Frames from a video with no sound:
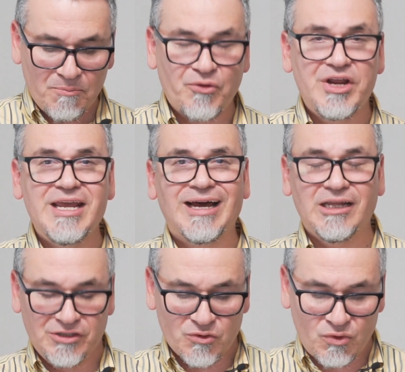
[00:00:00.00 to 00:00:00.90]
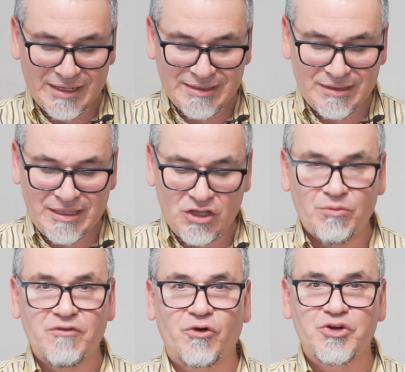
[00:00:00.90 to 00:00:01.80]
pre-underwrite the deal
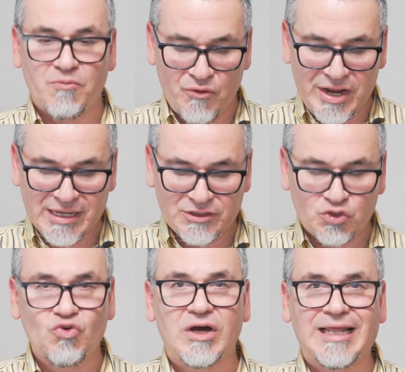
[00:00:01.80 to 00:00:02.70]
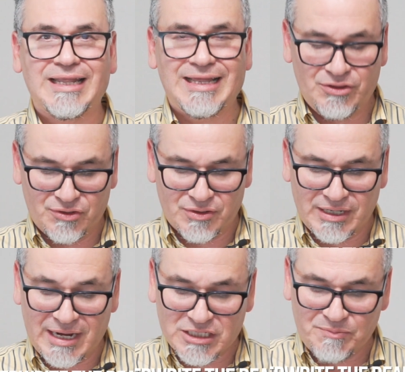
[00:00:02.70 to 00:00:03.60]
before you bring it to a lender,
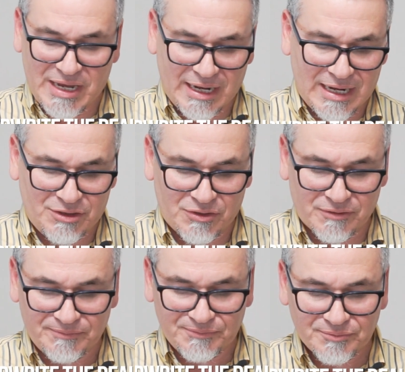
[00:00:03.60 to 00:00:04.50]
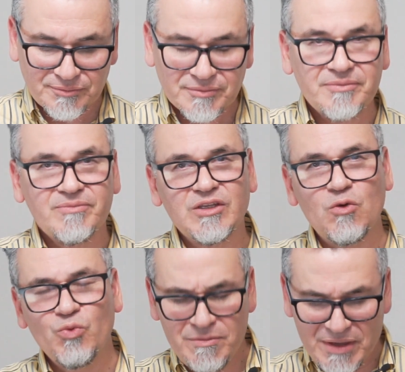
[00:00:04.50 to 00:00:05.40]
an SBA lender.
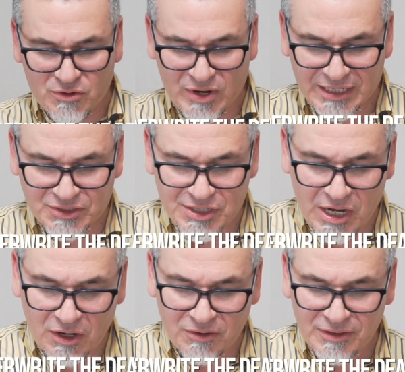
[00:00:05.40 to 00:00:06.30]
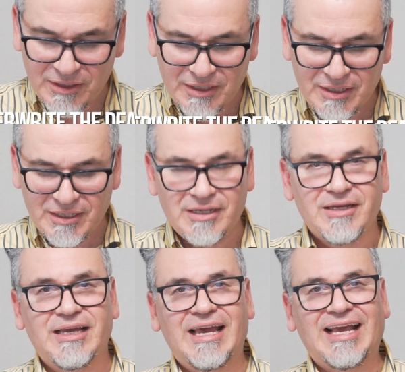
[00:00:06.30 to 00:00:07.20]
Wouldn't it be great to know
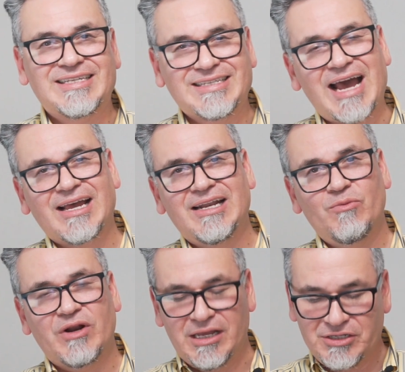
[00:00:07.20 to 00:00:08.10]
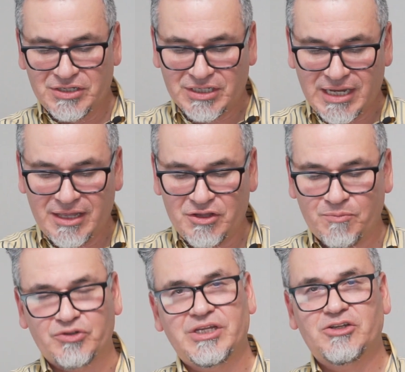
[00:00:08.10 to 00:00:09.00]
exactly what I just said, your
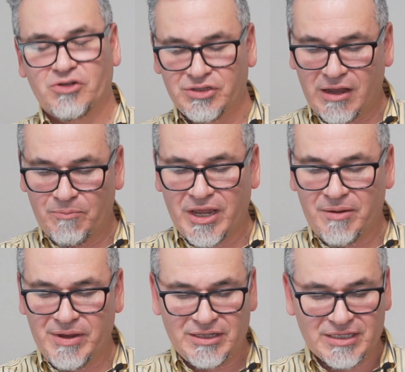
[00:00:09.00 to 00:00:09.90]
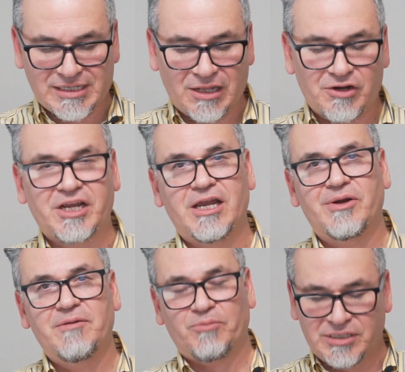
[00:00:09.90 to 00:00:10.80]
potential down payment, the seller
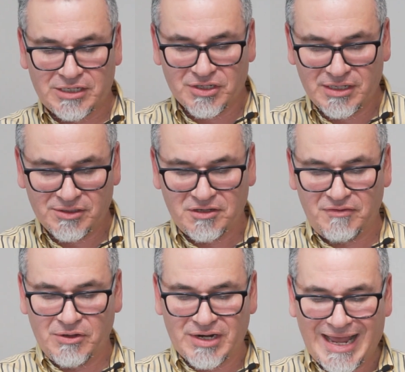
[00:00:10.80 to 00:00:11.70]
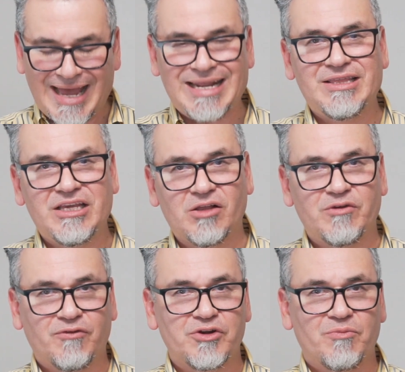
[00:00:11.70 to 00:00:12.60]
carry, potential LTV on any deal
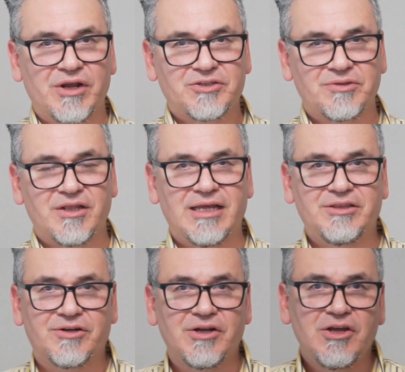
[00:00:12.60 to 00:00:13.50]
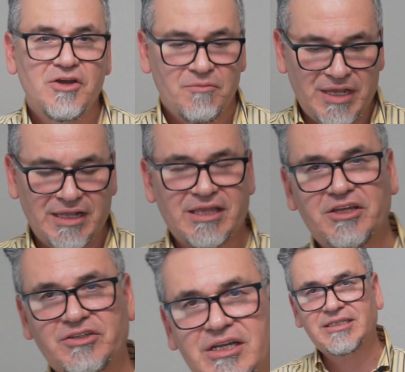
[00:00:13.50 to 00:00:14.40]
before you bring it to the lender, meaning that
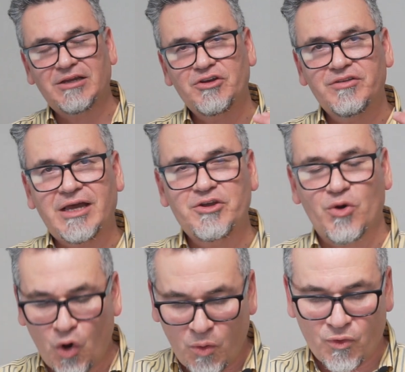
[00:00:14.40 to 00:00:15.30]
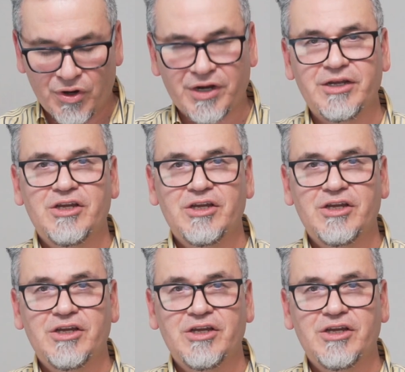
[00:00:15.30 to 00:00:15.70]
it's going to sound like you've done your homework.